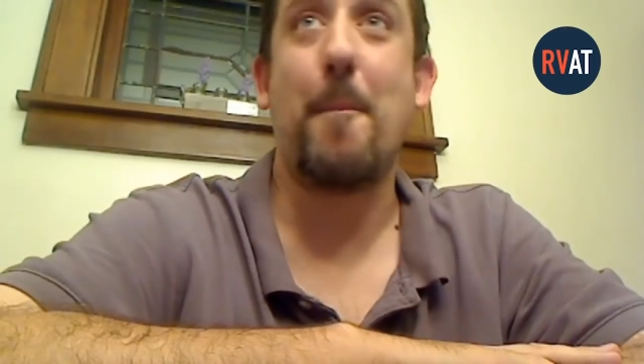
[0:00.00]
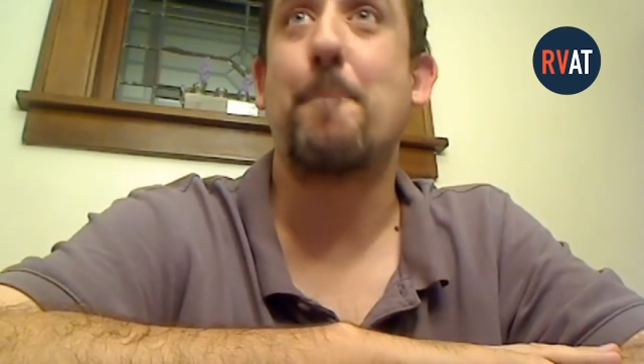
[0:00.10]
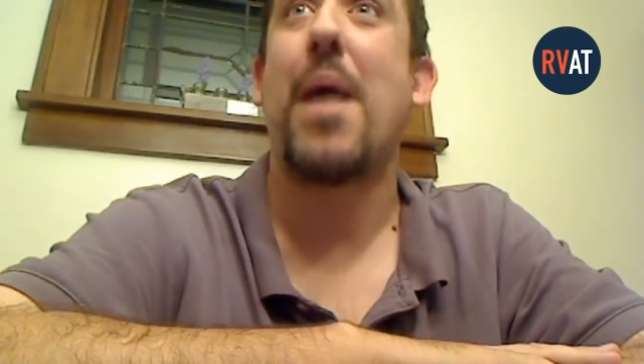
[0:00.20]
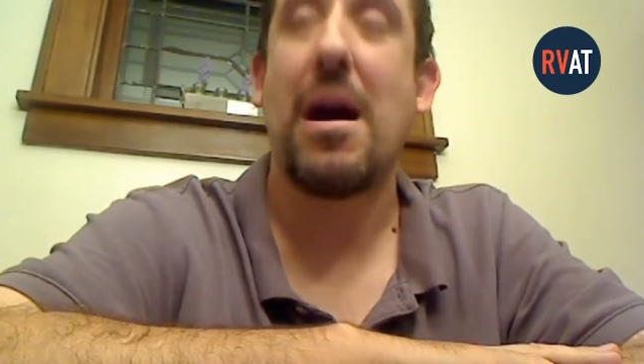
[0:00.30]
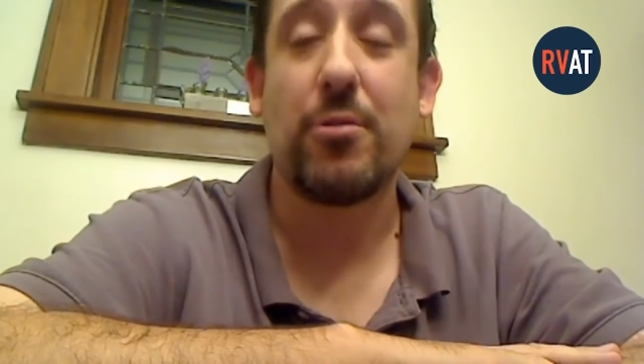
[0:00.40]

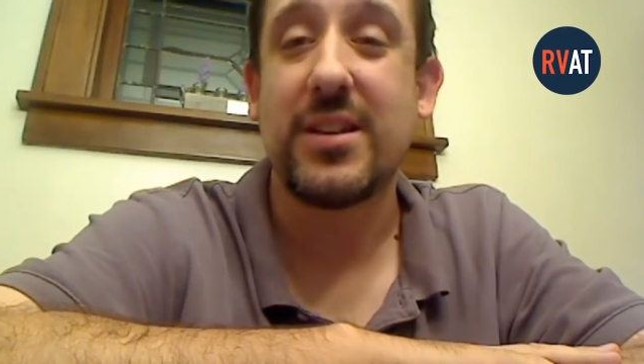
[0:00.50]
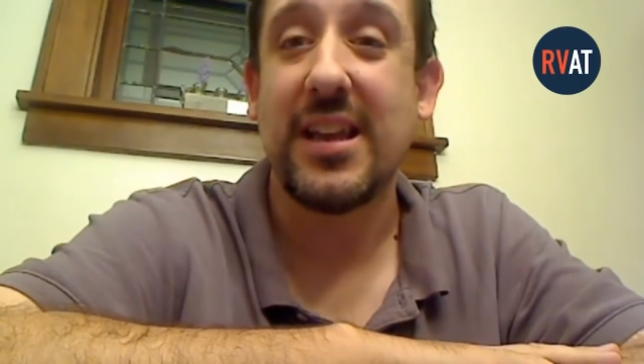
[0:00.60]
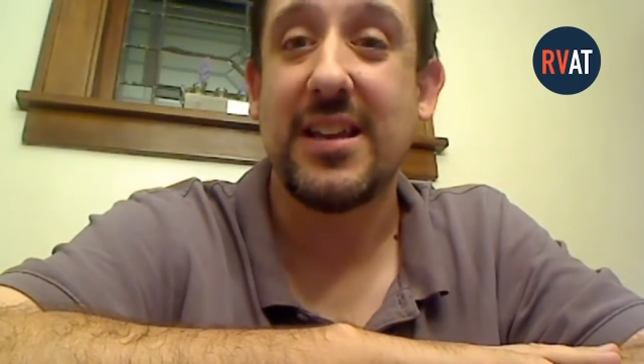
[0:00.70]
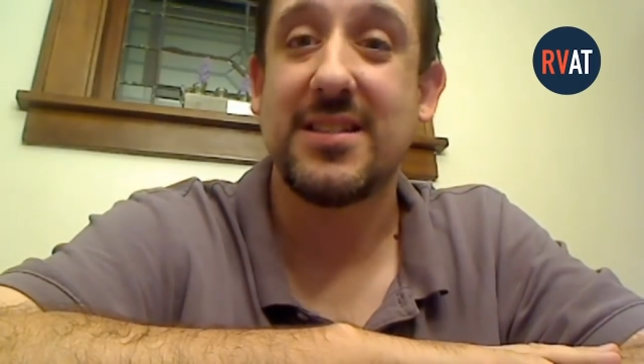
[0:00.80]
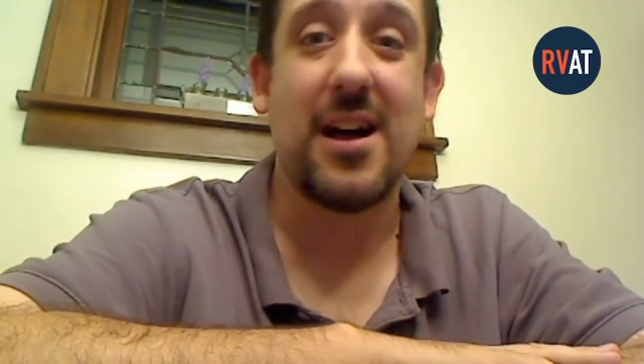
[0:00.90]

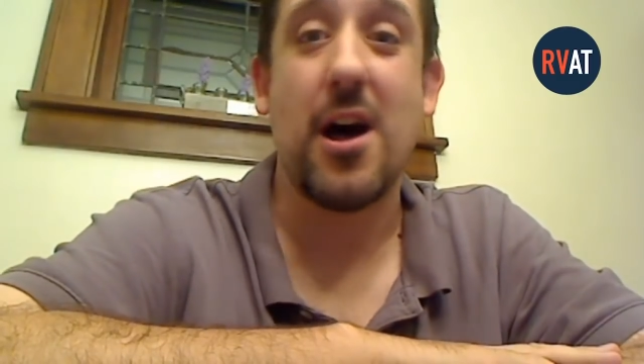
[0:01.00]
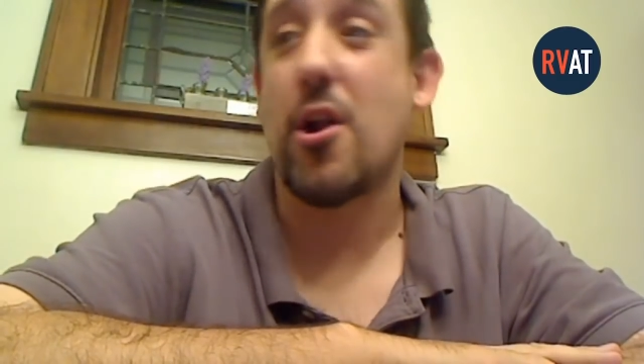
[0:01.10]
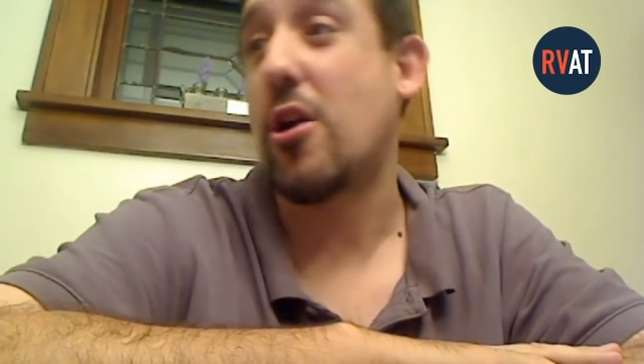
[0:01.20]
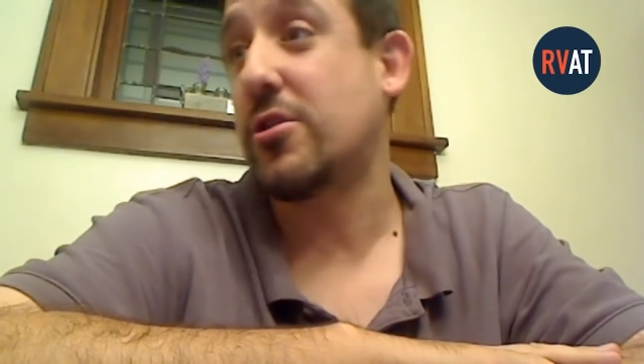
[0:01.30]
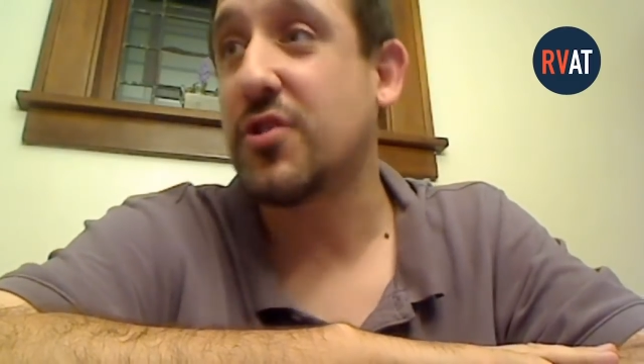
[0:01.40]
bounties on
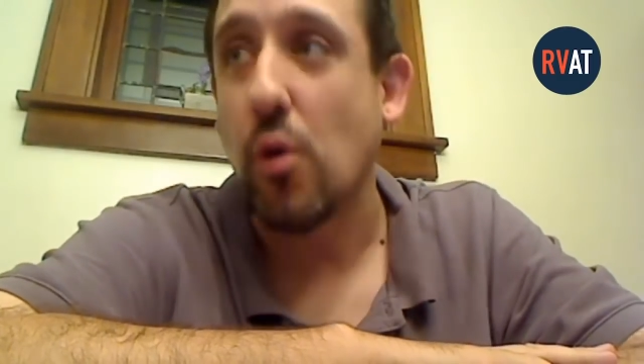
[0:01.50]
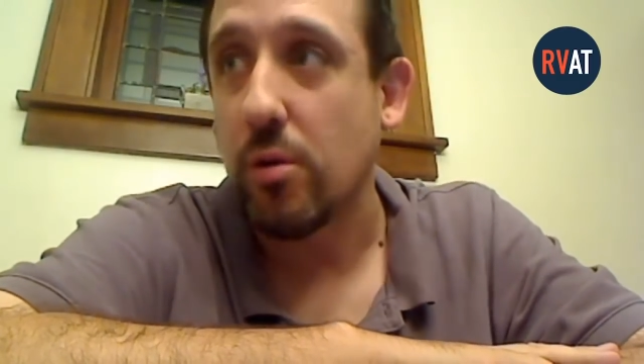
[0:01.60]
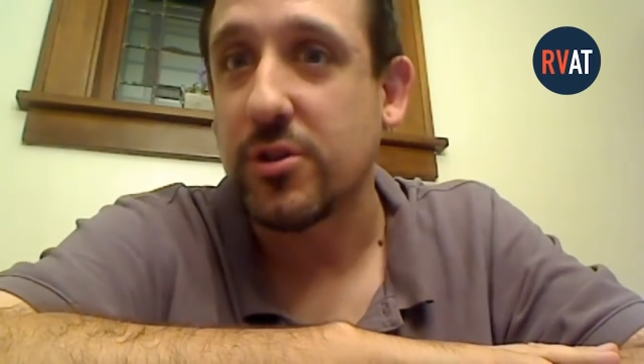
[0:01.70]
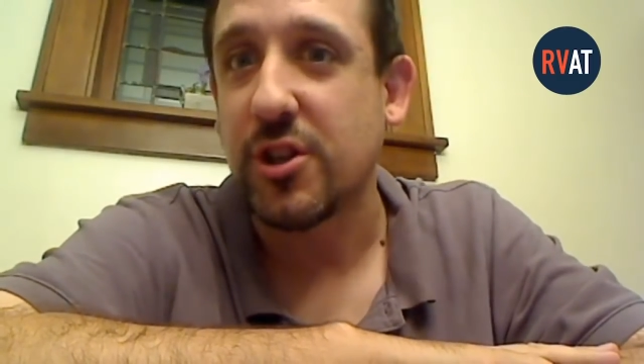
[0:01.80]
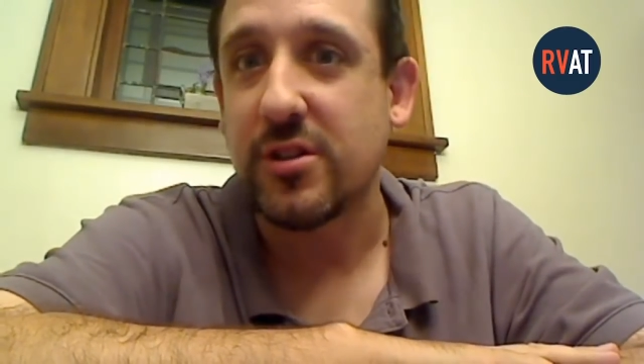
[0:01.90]
our
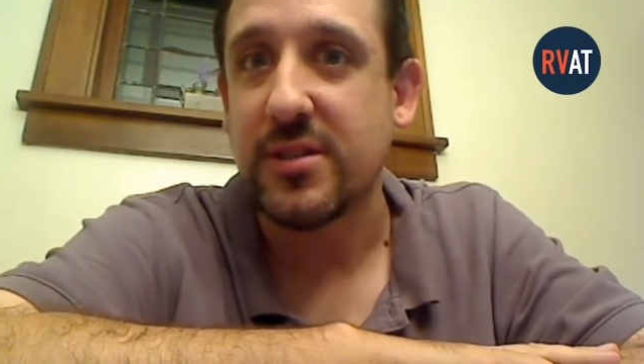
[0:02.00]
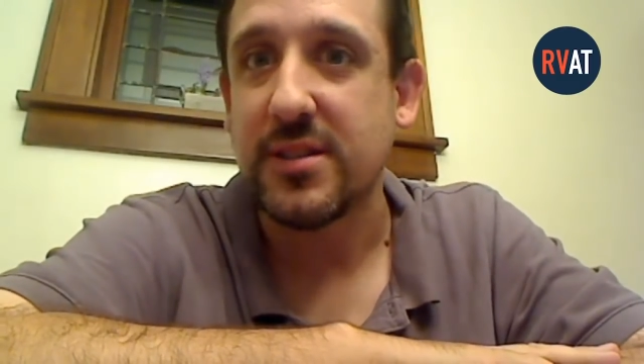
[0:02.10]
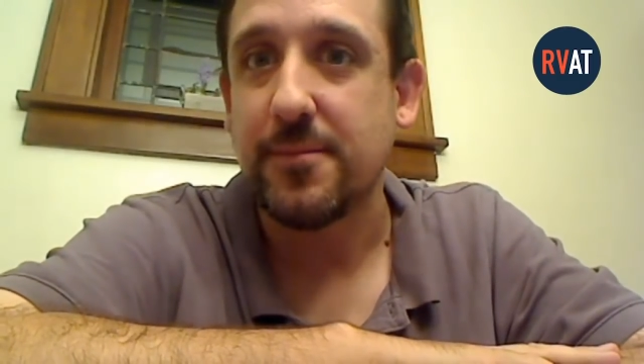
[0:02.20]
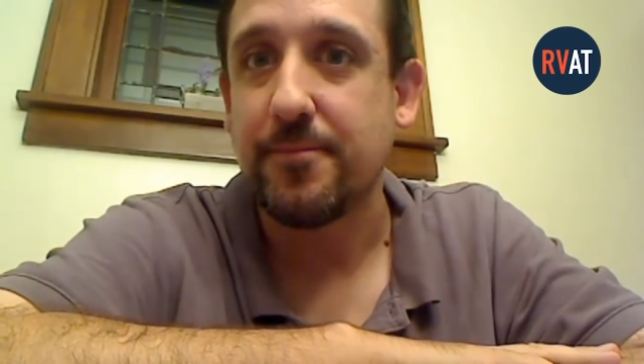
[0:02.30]
soldiers